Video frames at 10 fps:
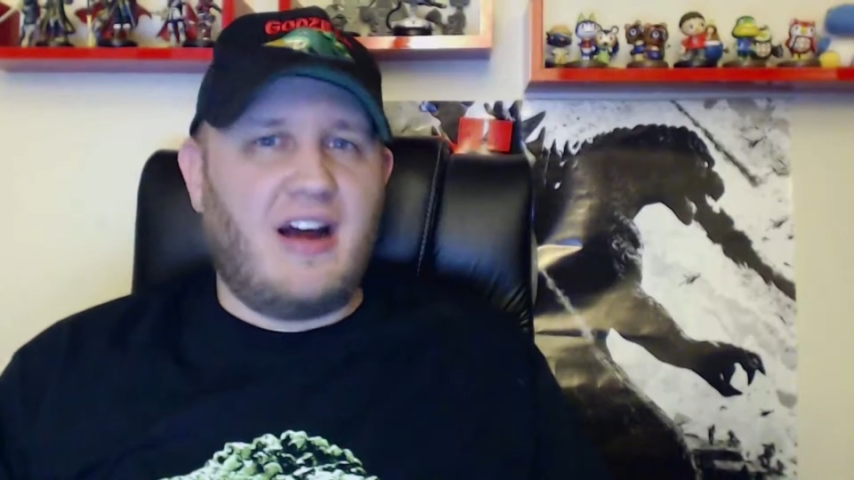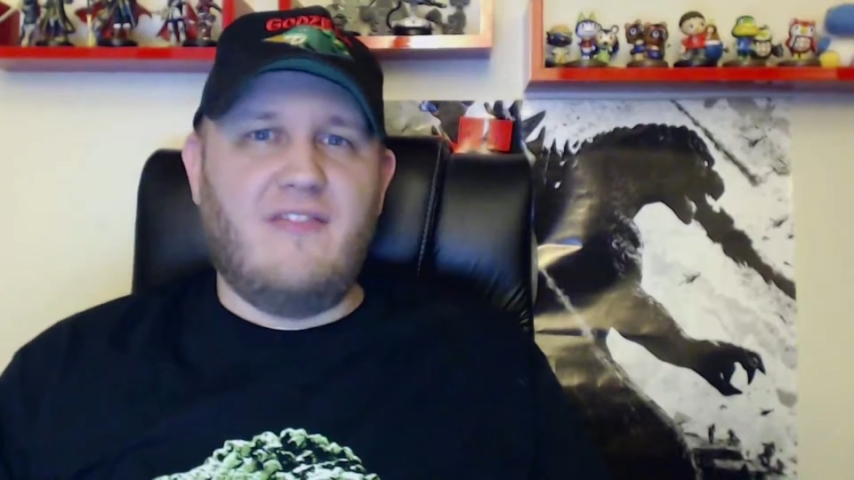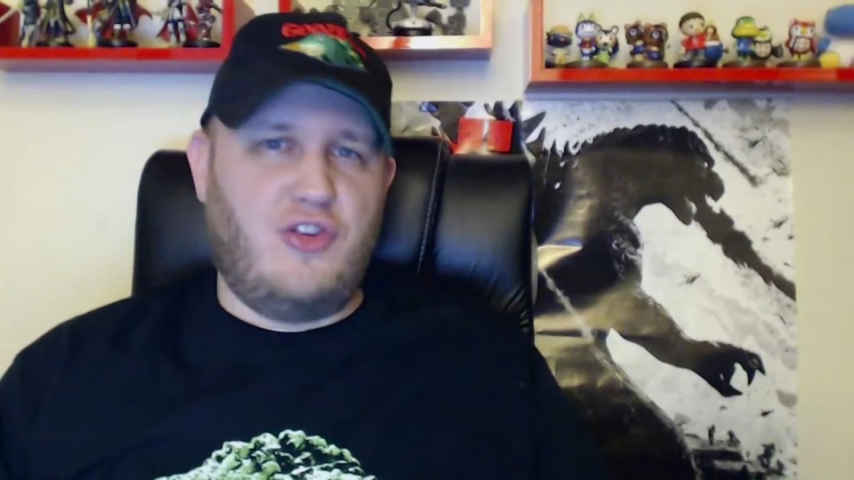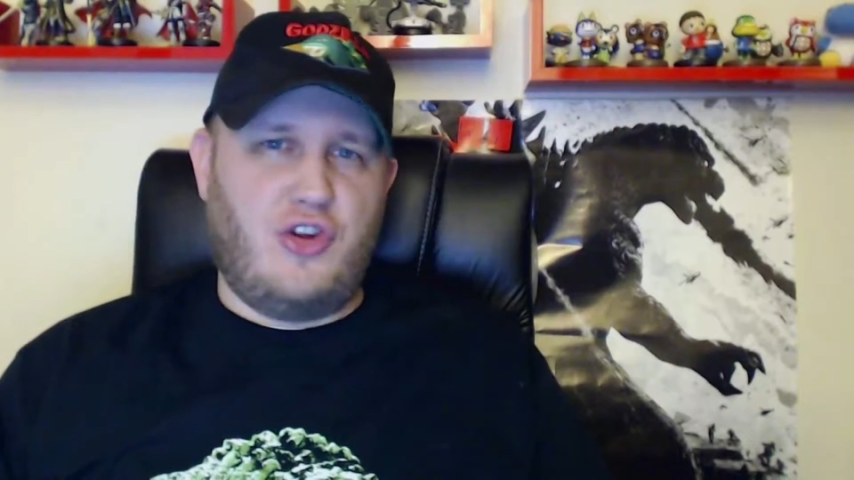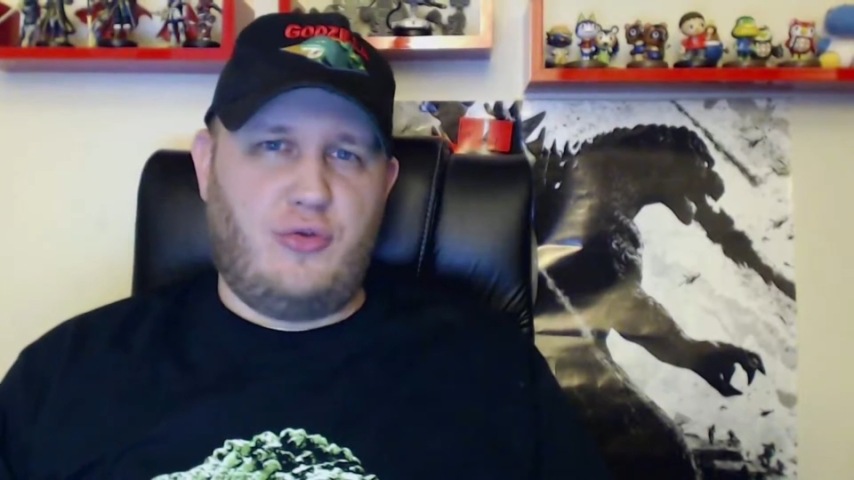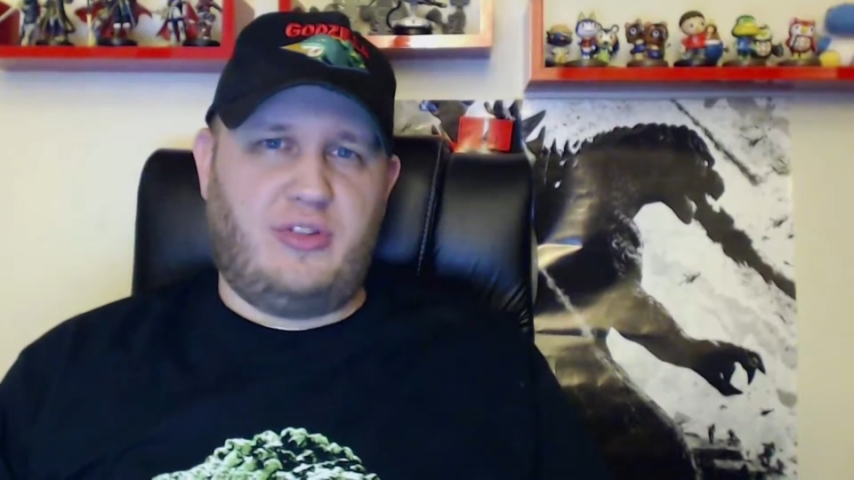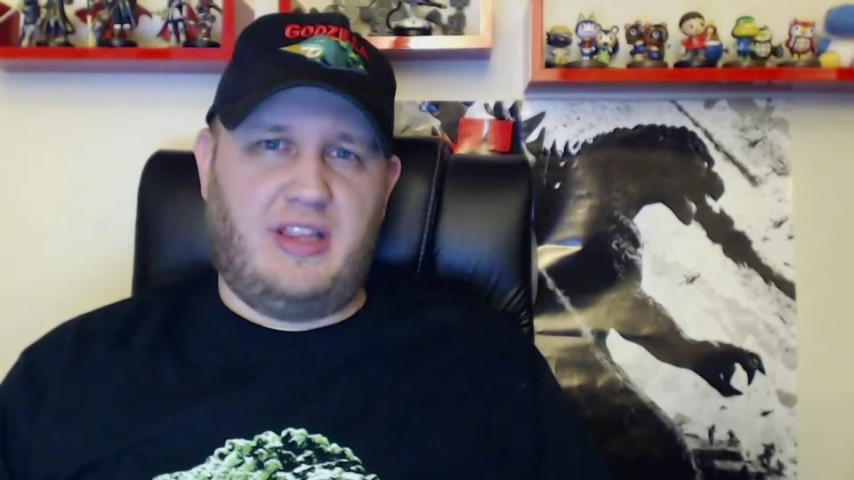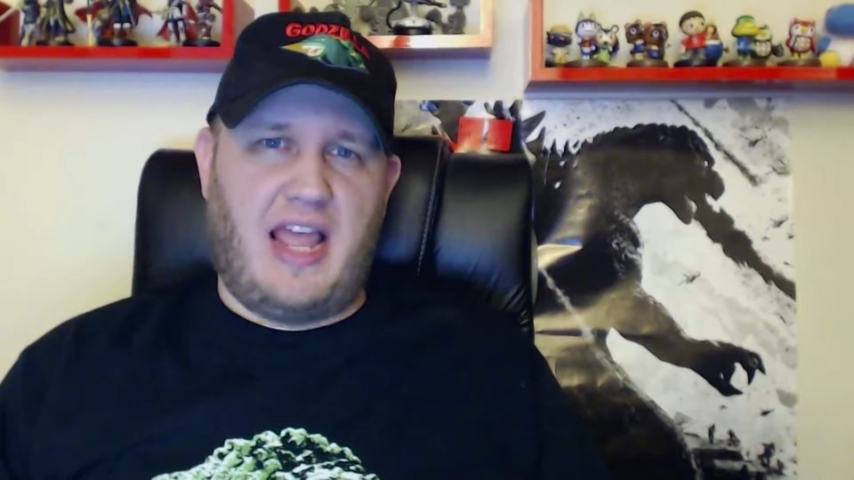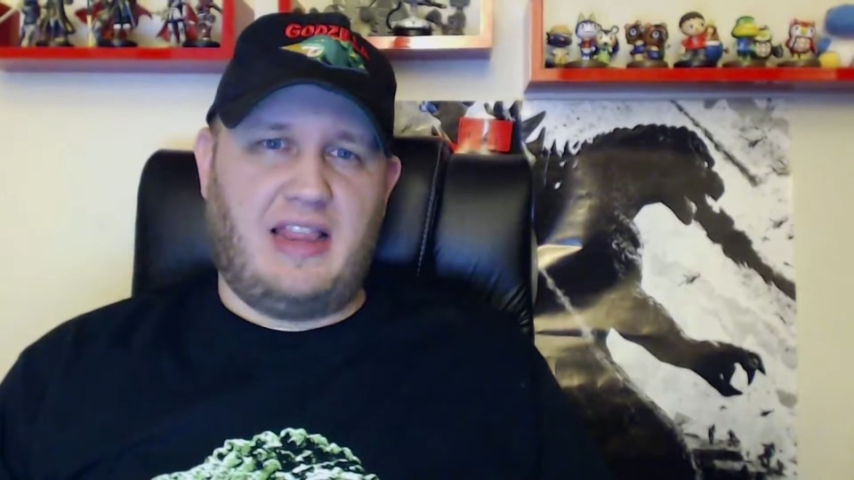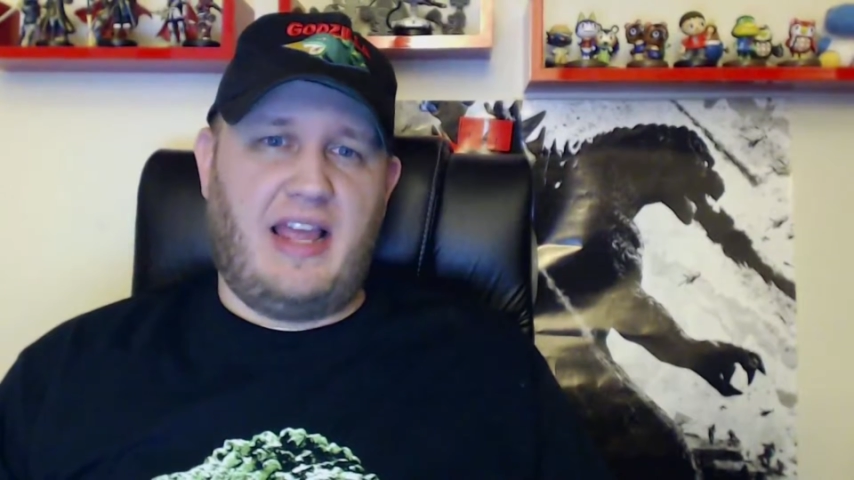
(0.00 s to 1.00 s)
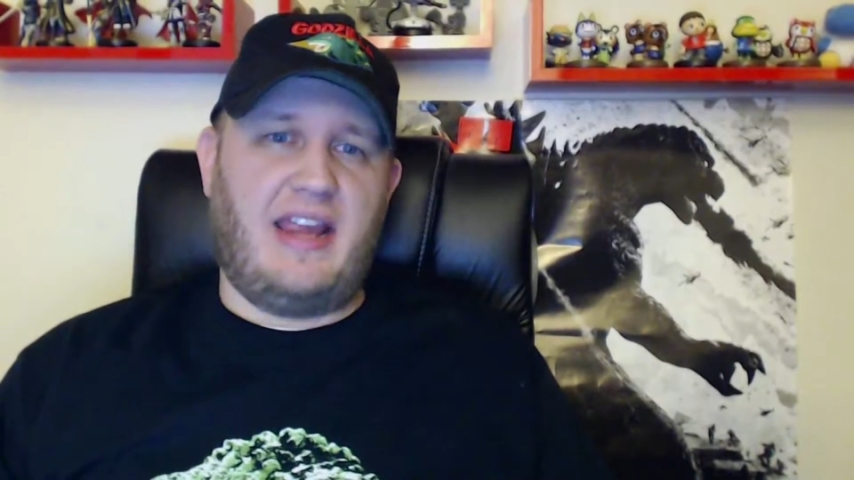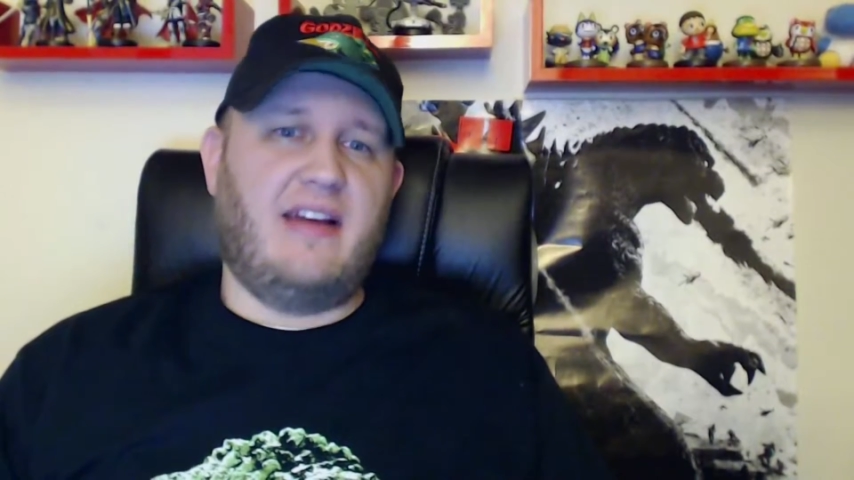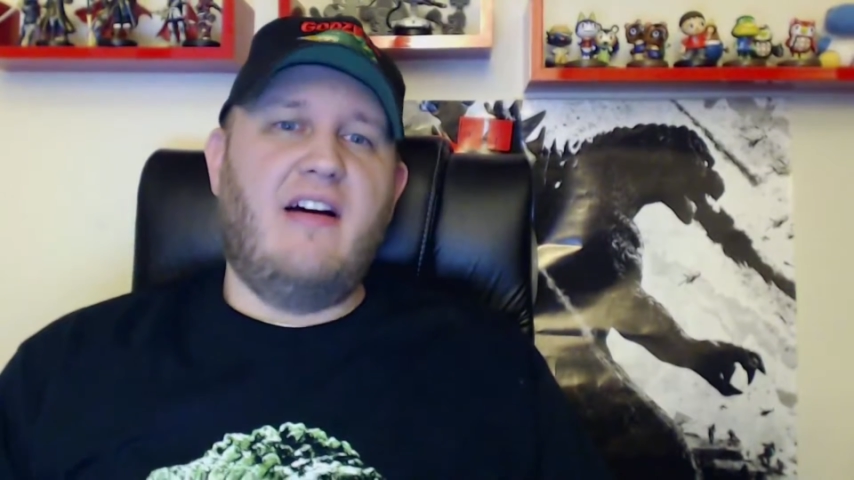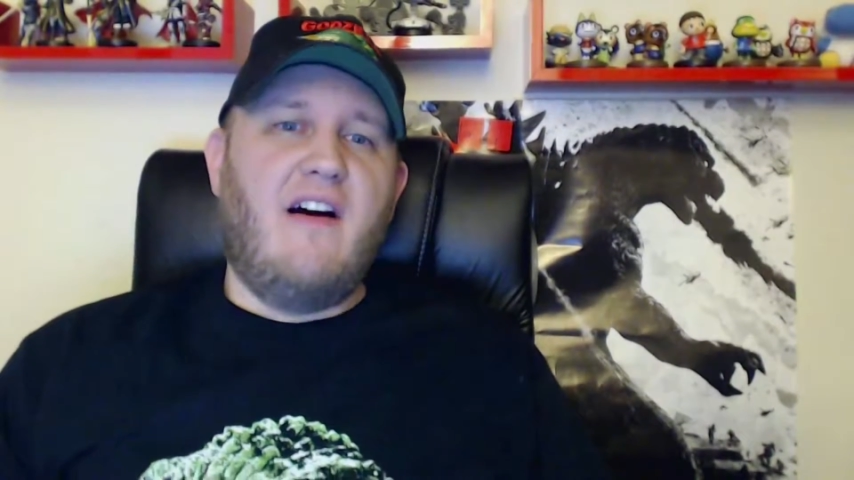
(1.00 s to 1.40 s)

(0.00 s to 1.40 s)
of news lately.